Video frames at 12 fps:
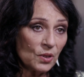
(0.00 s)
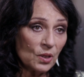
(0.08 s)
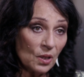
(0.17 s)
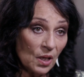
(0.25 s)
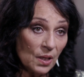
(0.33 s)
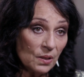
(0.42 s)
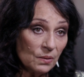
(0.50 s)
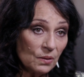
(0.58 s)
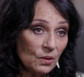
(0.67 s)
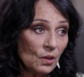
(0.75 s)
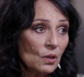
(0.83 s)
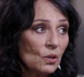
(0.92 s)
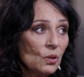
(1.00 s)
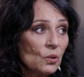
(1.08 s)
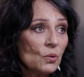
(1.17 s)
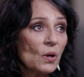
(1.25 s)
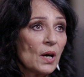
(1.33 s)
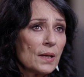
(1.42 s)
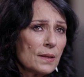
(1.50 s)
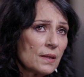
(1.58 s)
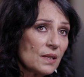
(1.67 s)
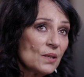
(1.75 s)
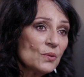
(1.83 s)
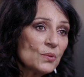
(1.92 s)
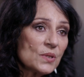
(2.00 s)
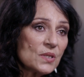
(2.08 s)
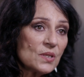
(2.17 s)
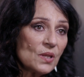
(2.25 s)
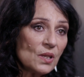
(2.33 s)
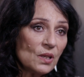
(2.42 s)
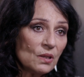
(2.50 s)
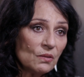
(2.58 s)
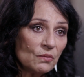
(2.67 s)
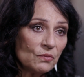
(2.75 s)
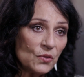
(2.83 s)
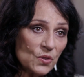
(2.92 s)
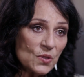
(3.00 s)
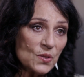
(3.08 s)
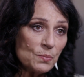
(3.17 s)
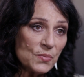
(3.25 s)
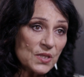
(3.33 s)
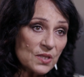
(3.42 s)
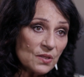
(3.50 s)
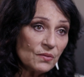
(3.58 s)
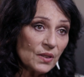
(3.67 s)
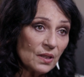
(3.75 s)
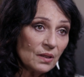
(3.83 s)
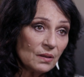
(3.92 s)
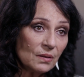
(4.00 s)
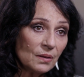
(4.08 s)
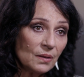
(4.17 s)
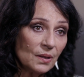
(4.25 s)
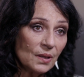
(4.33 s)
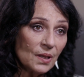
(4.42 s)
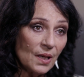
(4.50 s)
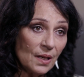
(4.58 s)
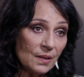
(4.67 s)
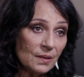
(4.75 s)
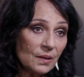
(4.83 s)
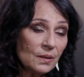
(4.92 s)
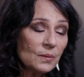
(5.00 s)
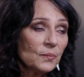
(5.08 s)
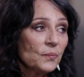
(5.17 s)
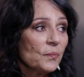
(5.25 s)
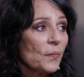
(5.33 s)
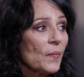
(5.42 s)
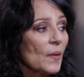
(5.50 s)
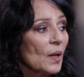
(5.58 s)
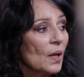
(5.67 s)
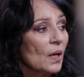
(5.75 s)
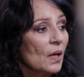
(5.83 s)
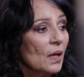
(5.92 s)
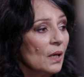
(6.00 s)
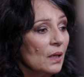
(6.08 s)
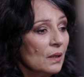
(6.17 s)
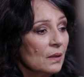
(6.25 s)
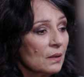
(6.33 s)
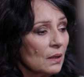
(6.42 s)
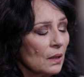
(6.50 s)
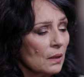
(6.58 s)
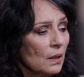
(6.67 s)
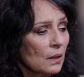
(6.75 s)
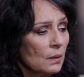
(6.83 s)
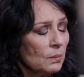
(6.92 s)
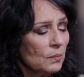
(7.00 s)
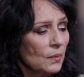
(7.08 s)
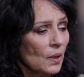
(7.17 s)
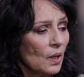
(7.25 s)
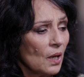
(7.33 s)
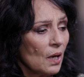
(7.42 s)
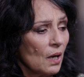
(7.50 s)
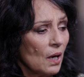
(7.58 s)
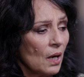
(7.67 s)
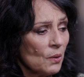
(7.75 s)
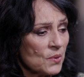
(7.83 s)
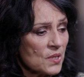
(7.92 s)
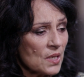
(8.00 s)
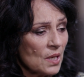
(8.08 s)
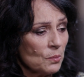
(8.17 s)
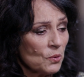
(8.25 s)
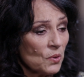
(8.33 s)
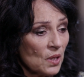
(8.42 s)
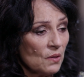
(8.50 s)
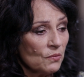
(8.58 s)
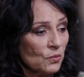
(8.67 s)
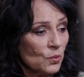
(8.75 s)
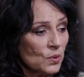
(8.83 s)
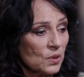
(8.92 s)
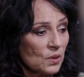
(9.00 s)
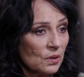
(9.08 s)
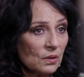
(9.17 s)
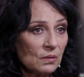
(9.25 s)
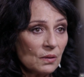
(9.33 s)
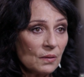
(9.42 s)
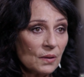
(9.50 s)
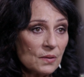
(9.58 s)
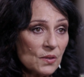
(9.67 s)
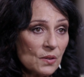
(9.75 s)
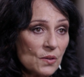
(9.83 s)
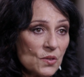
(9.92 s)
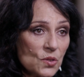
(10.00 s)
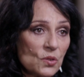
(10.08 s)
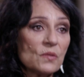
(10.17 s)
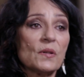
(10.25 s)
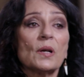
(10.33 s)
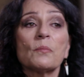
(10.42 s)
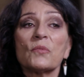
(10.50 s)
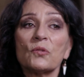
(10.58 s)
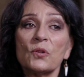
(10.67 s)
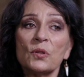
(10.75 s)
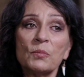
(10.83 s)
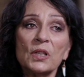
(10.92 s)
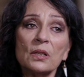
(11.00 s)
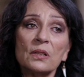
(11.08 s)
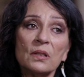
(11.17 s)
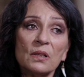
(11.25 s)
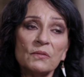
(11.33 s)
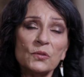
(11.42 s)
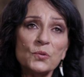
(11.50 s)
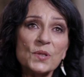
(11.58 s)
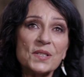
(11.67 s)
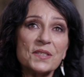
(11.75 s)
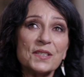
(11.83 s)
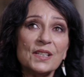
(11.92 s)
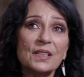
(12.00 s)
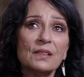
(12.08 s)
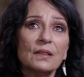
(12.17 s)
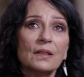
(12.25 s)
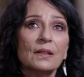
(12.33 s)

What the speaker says: and I, who I think was their first Pacifica candidate. And I was able, therefore, to sort of come through the middle. And I've always said